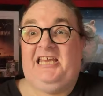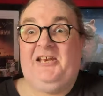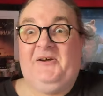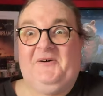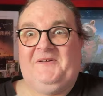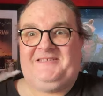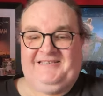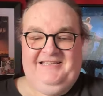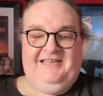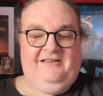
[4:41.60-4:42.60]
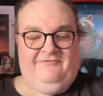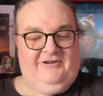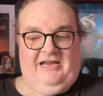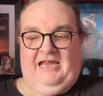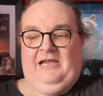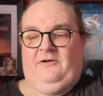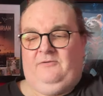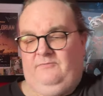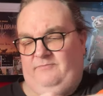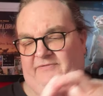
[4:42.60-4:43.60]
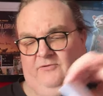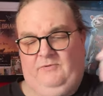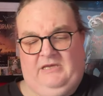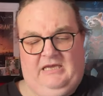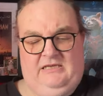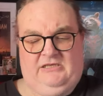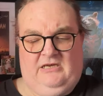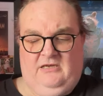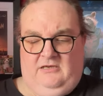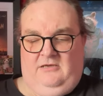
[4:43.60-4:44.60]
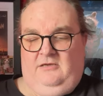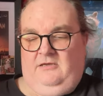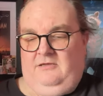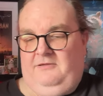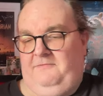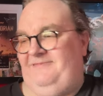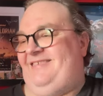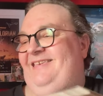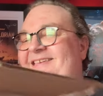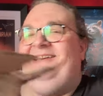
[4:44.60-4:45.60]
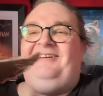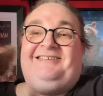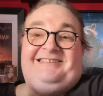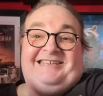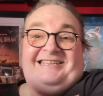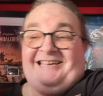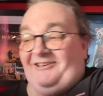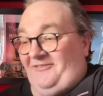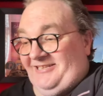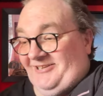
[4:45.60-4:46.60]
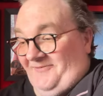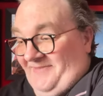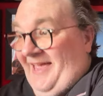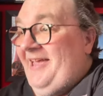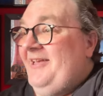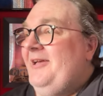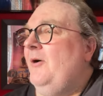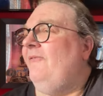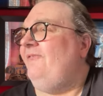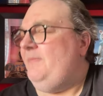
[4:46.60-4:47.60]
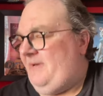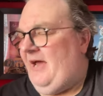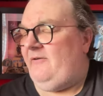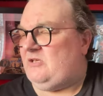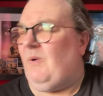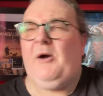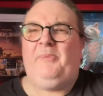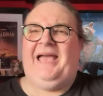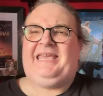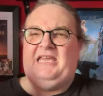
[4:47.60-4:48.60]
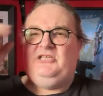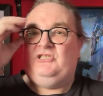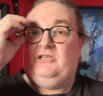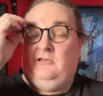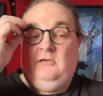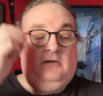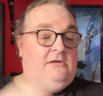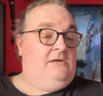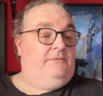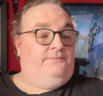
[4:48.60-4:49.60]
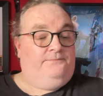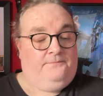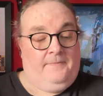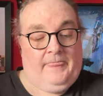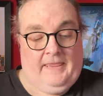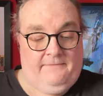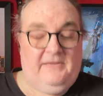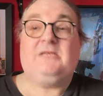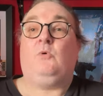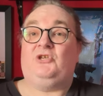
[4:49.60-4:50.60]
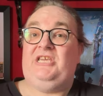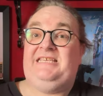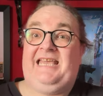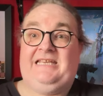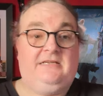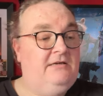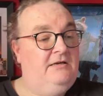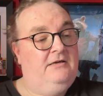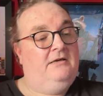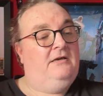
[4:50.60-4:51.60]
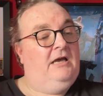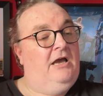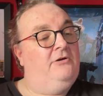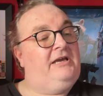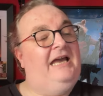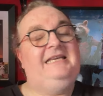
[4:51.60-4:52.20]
note. Right, hang on. Before we get into... I can see something on the top there. Flipping hell, it's well packaged. That's what she said. Okay,